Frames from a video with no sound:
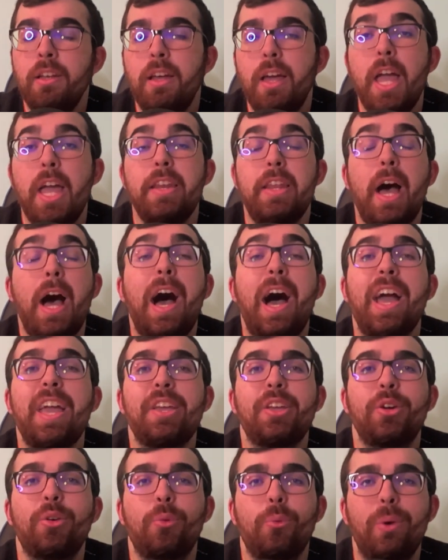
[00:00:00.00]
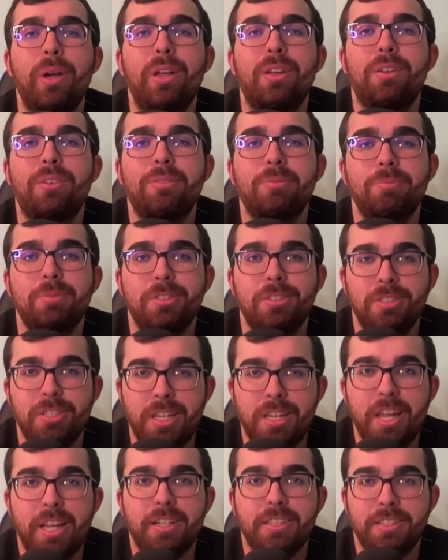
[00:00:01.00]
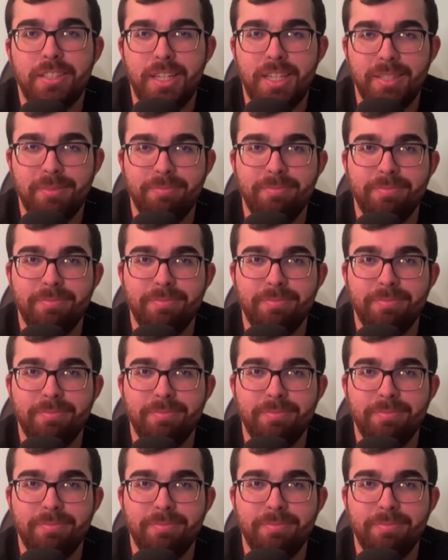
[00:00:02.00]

and I will see you next time.